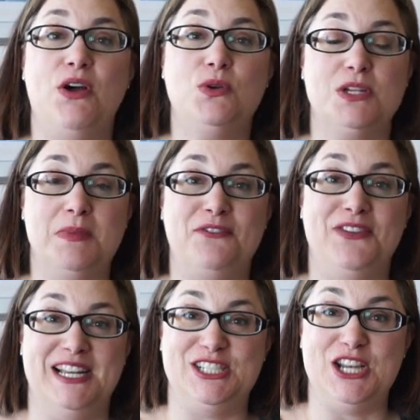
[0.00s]
those are my
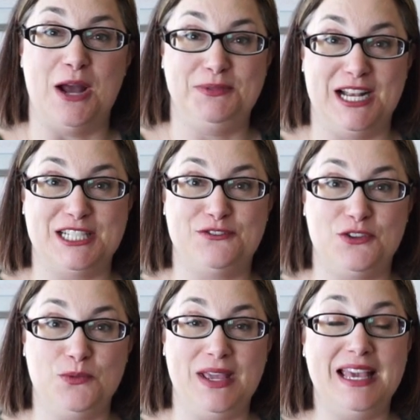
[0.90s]
finished objects
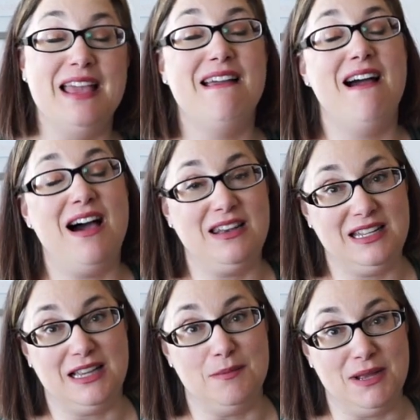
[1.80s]
for the week. A
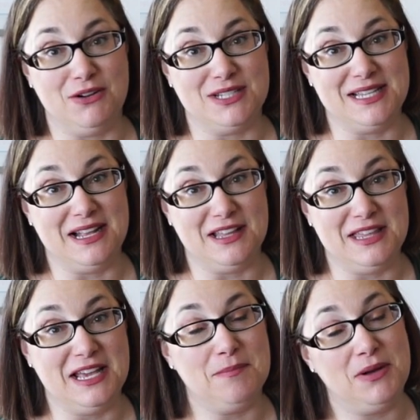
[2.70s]
little embarrassing, I
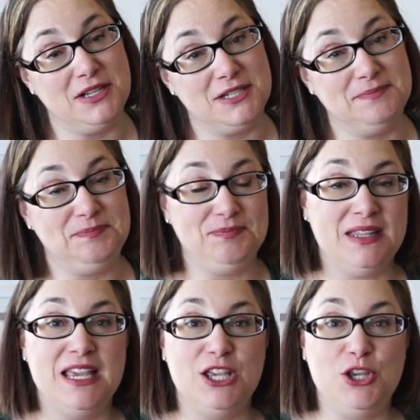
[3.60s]
think, but
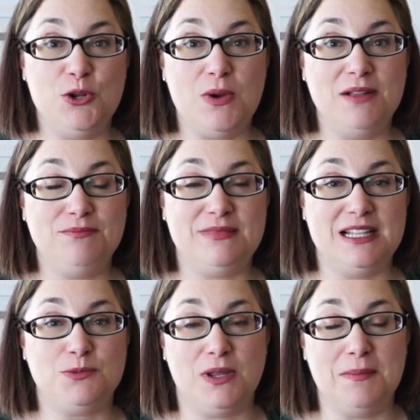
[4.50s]
you know what?
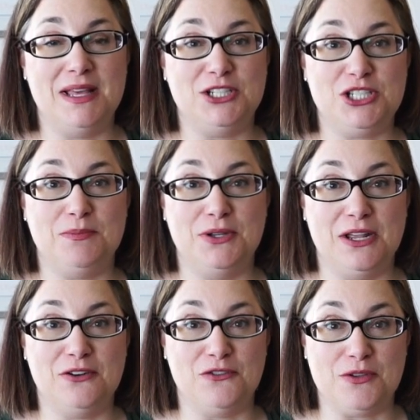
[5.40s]
That's what I managed to put
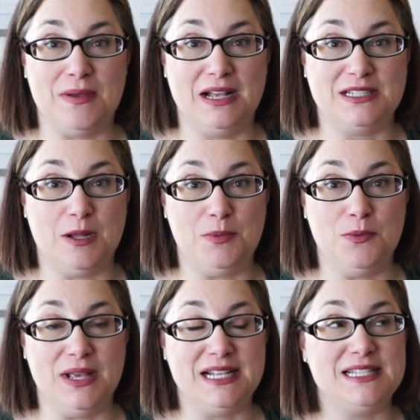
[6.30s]
out over the past
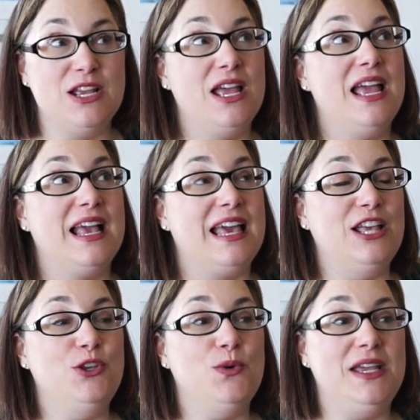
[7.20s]
couple weeks.
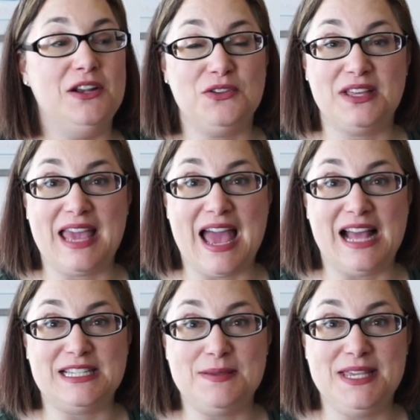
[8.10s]
Can you hear the
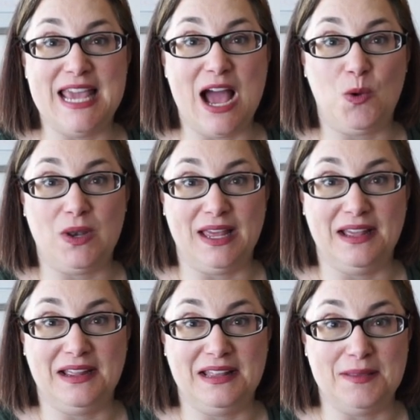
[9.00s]
cat
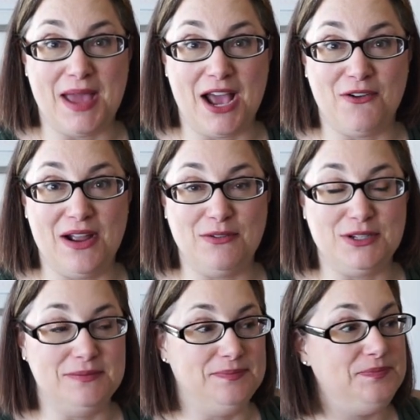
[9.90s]
yowling in the
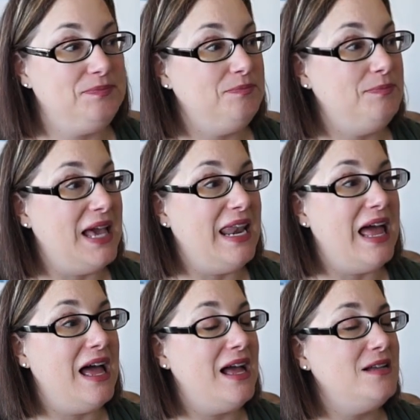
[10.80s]
background?
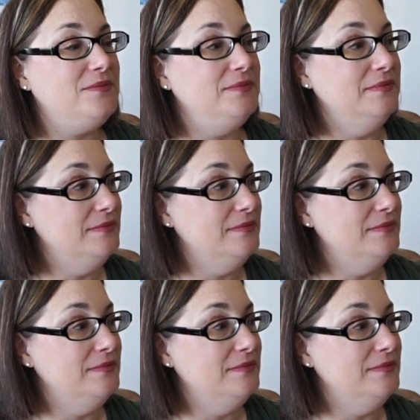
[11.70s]
Bella!